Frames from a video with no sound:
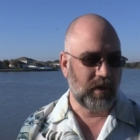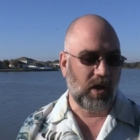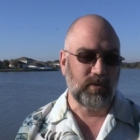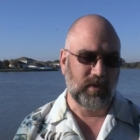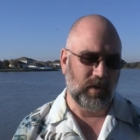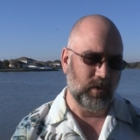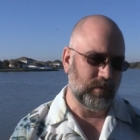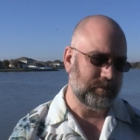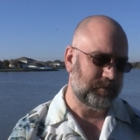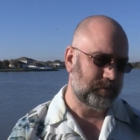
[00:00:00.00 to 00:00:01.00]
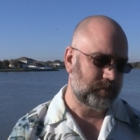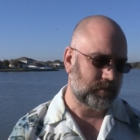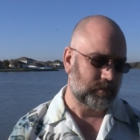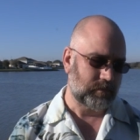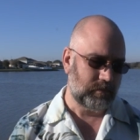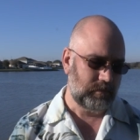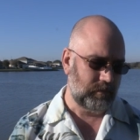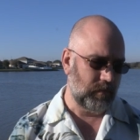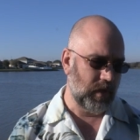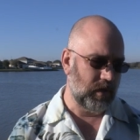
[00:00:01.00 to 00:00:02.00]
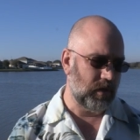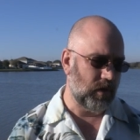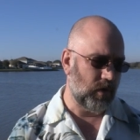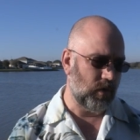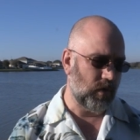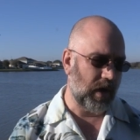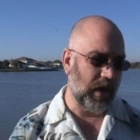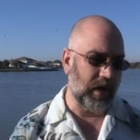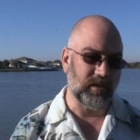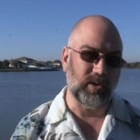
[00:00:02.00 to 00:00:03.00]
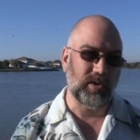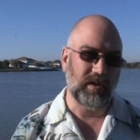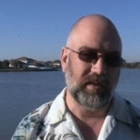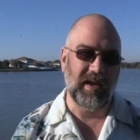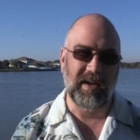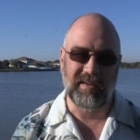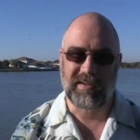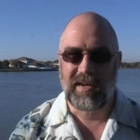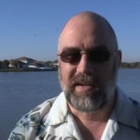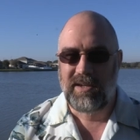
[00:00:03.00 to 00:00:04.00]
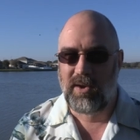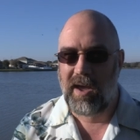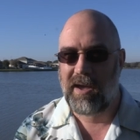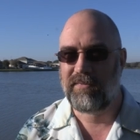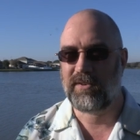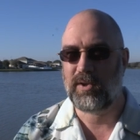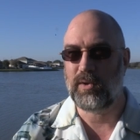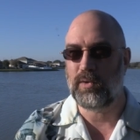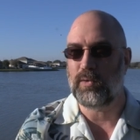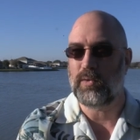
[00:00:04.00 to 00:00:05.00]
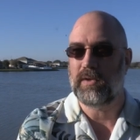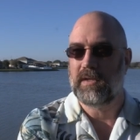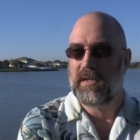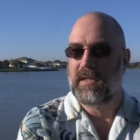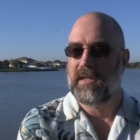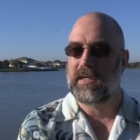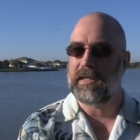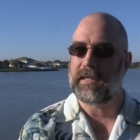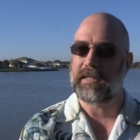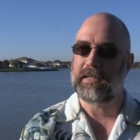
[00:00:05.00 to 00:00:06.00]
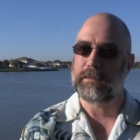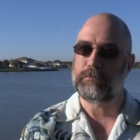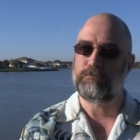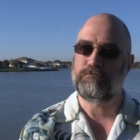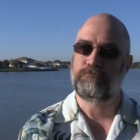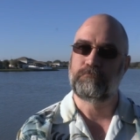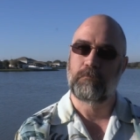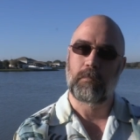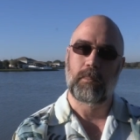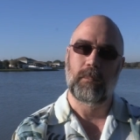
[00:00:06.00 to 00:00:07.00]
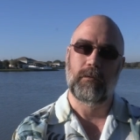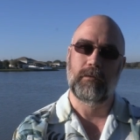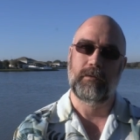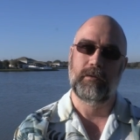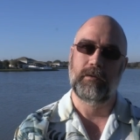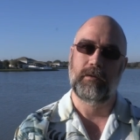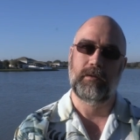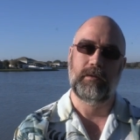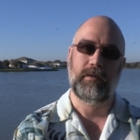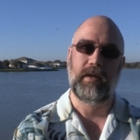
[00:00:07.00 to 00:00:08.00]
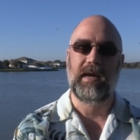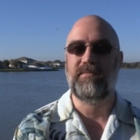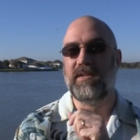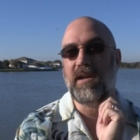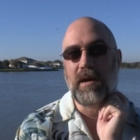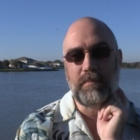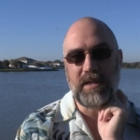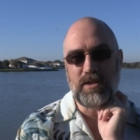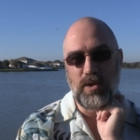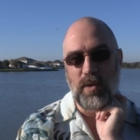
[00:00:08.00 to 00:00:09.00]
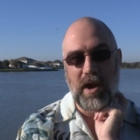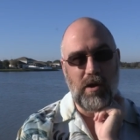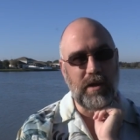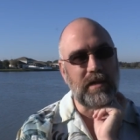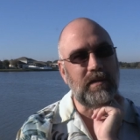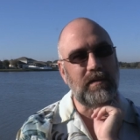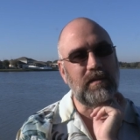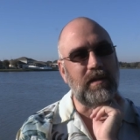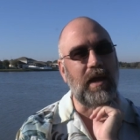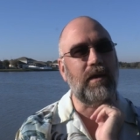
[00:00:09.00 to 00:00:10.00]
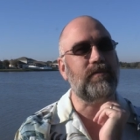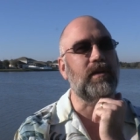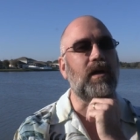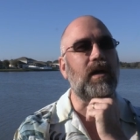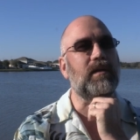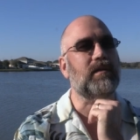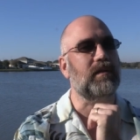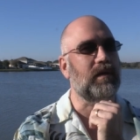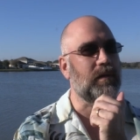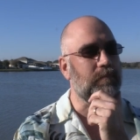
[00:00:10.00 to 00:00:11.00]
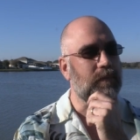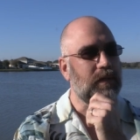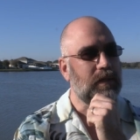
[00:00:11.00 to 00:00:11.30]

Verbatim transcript: also, you know, I, I, learned that you have to. Um, you have to not be so arrogant. You have to not. Um,